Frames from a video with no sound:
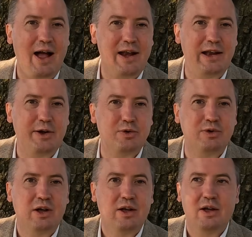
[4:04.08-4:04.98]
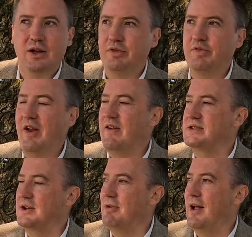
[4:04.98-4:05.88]
I had a little
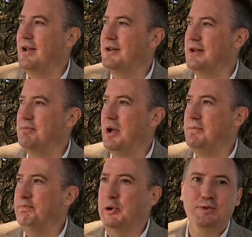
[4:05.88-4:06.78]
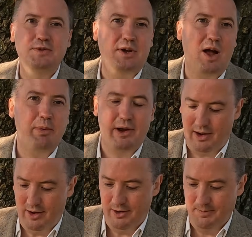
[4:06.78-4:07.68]
ferret around in my booze cupboard
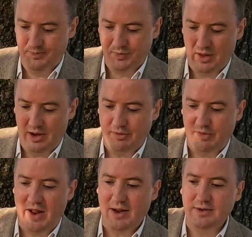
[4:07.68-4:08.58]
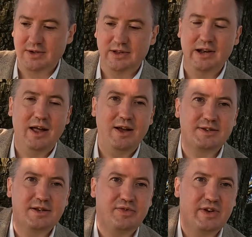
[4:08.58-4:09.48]
at home and found the
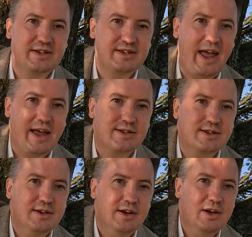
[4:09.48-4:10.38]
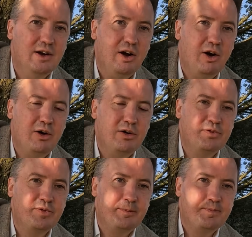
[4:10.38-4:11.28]
last of a set
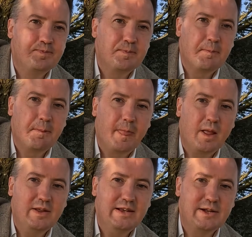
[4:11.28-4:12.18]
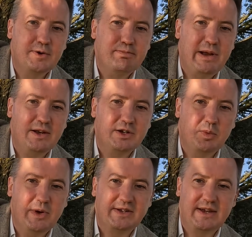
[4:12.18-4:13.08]
of these little
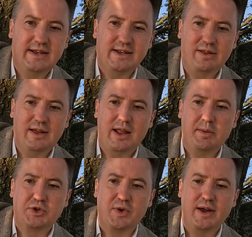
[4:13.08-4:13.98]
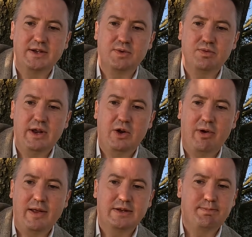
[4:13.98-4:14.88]
miniature whiskies. I think they were trying to
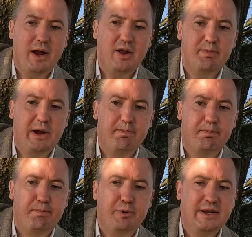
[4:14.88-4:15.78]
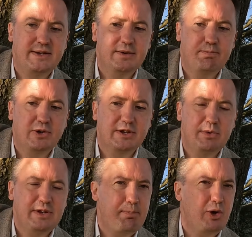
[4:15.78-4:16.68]
recreate, this might have been a present,
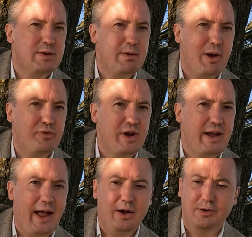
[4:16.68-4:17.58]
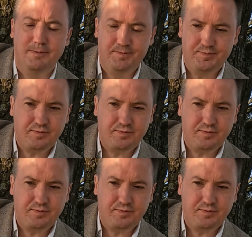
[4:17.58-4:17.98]
possibly my friend Owl